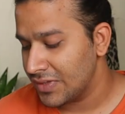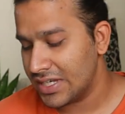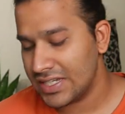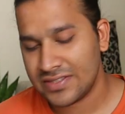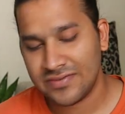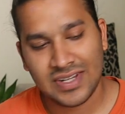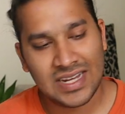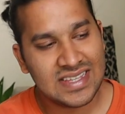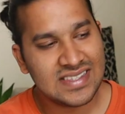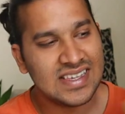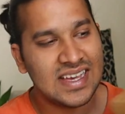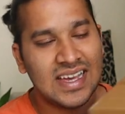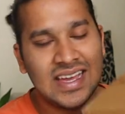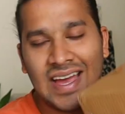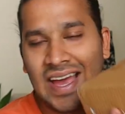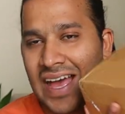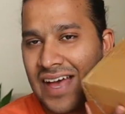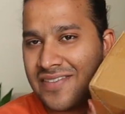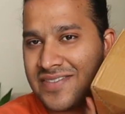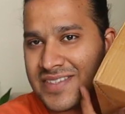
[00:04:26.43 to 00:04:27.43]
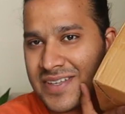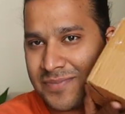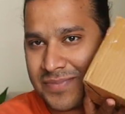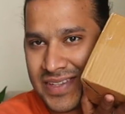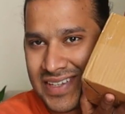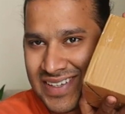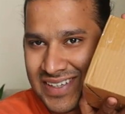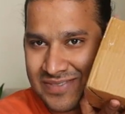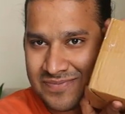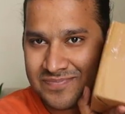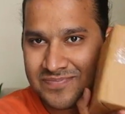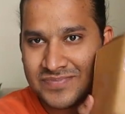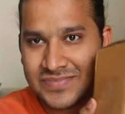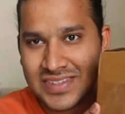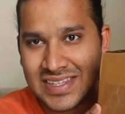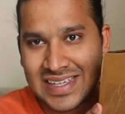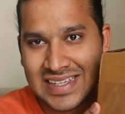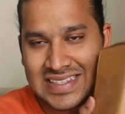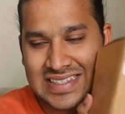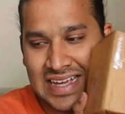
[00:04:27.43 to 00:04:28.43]
as well as I have something
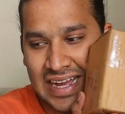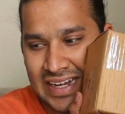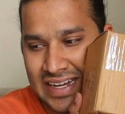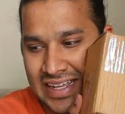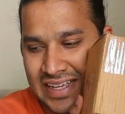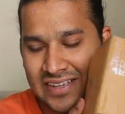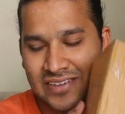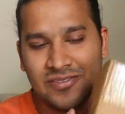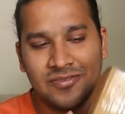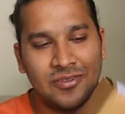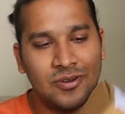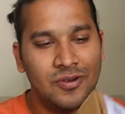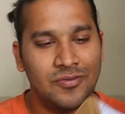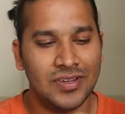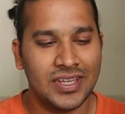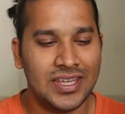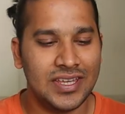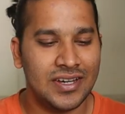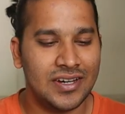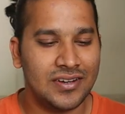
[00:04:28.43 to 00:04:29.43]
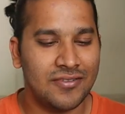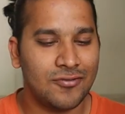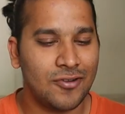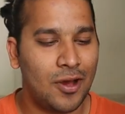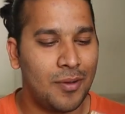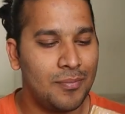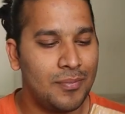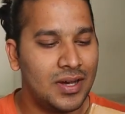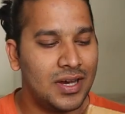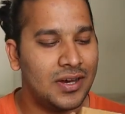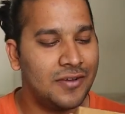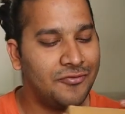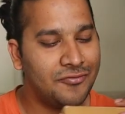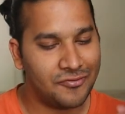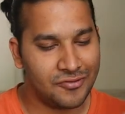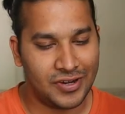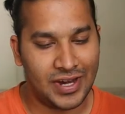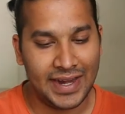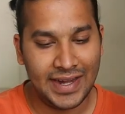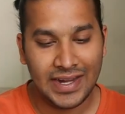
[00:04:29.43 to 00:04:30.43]
exciting over here from a
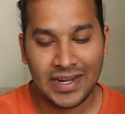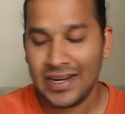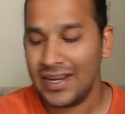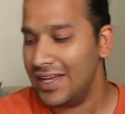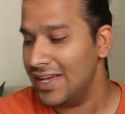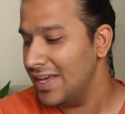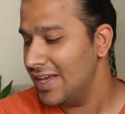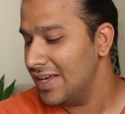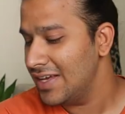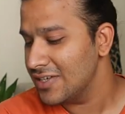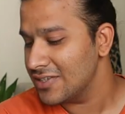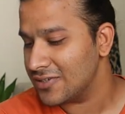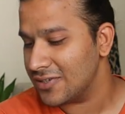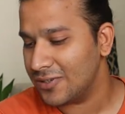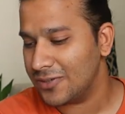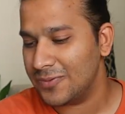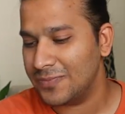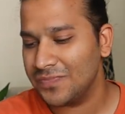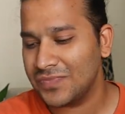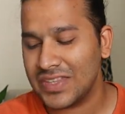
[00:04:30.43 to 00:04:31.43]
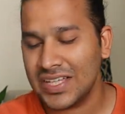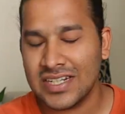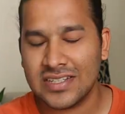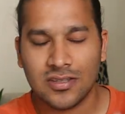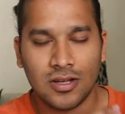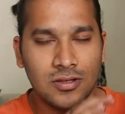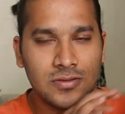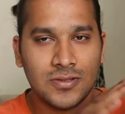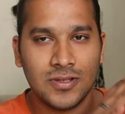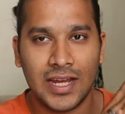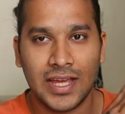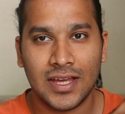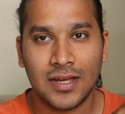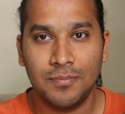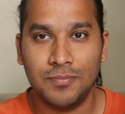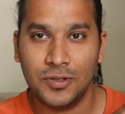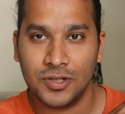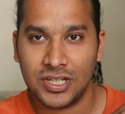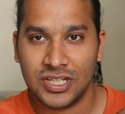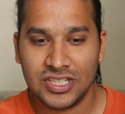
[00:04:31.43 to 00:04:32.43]
friend. So it's also like a
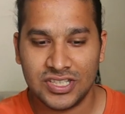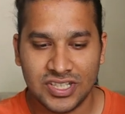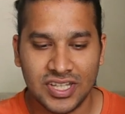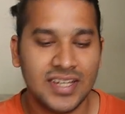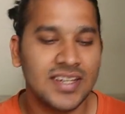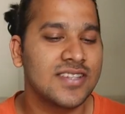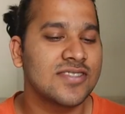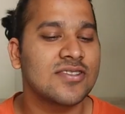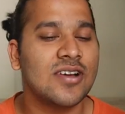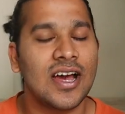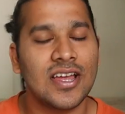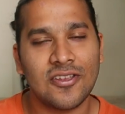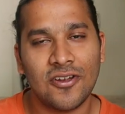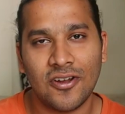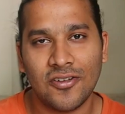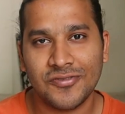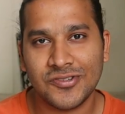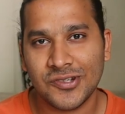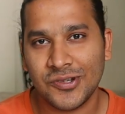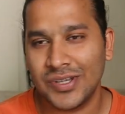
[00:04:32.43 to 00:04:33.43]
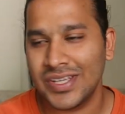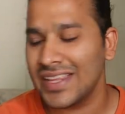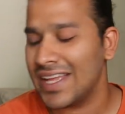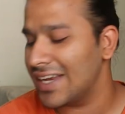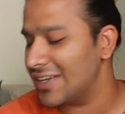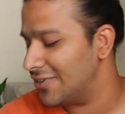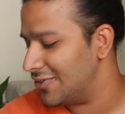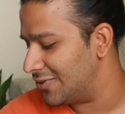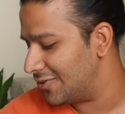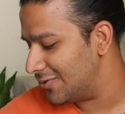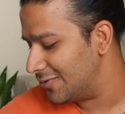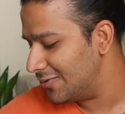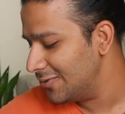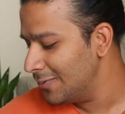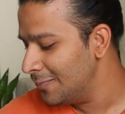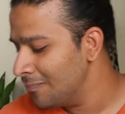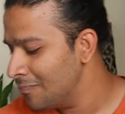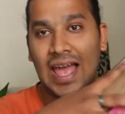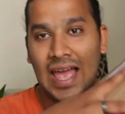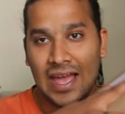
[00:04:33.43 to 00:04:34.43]
bookish thing, so I thought of showing that to
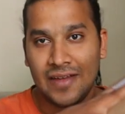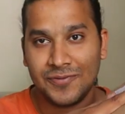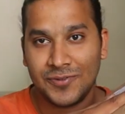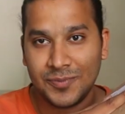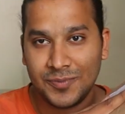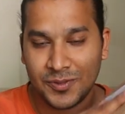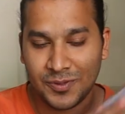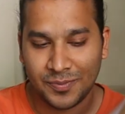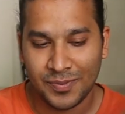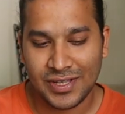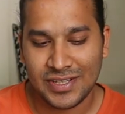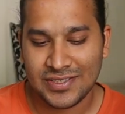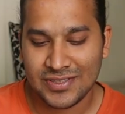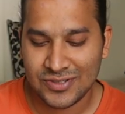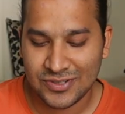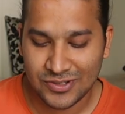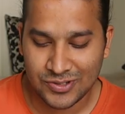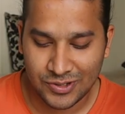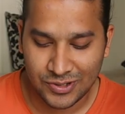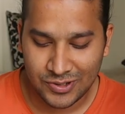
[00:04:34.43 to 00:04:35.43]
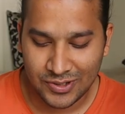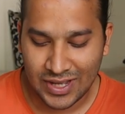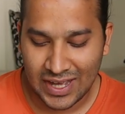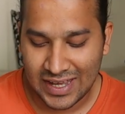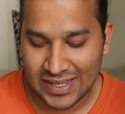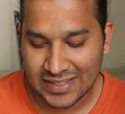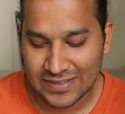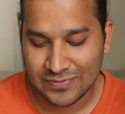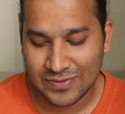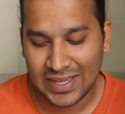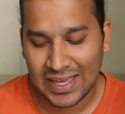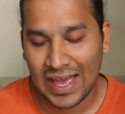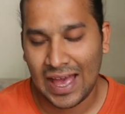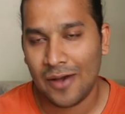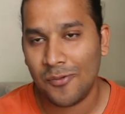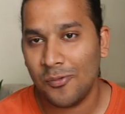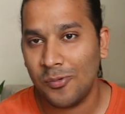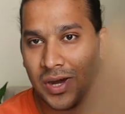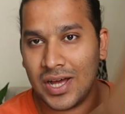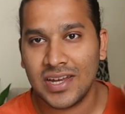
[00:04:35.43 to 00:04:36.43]
you. I have 2 book mails to show you guys. We
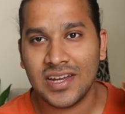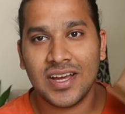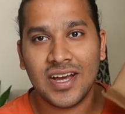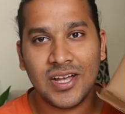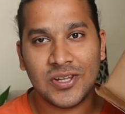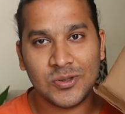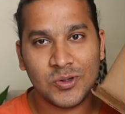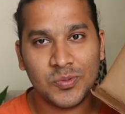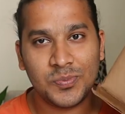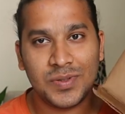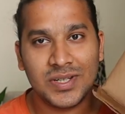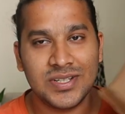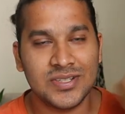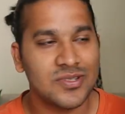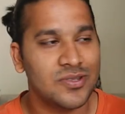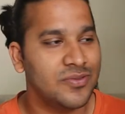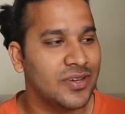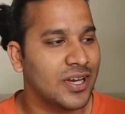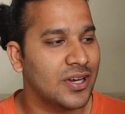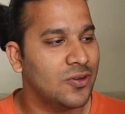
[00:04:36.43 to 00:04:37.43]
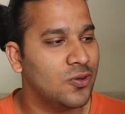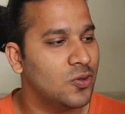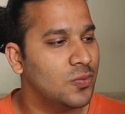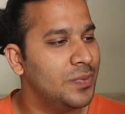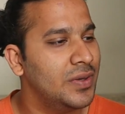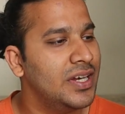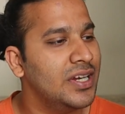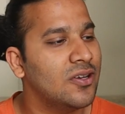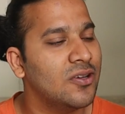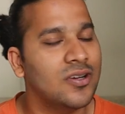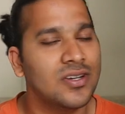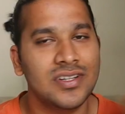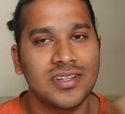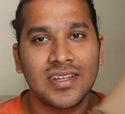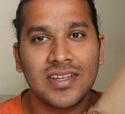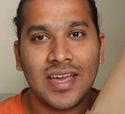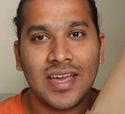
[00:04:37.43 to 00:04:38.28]
have one unopened, so we're going to open it on